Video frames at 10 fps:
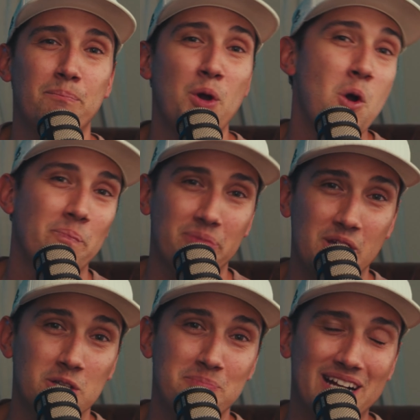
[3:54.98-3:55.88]
boom,
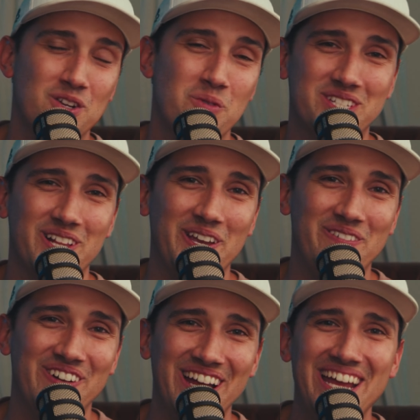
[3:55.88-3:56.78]
goes back to Wiz
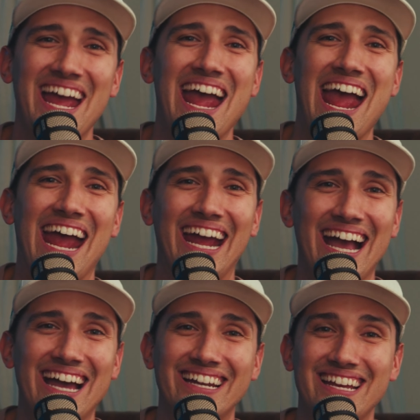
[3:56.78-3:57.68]
Khalifa.
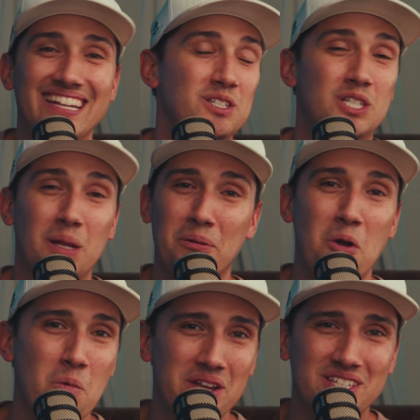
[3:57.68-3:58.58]
And
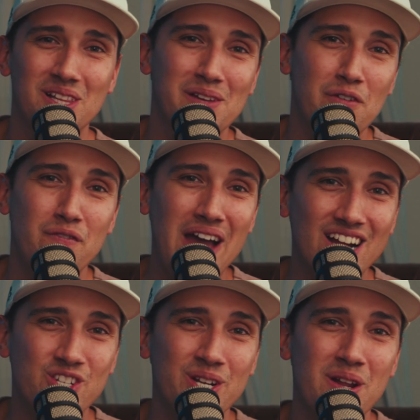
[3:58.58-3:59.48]
typical Wiz Khalifa
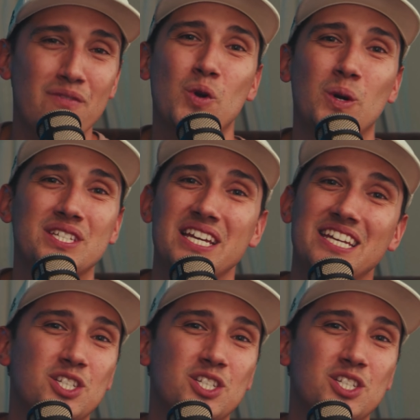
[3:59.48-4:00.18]
fashion, of course, he's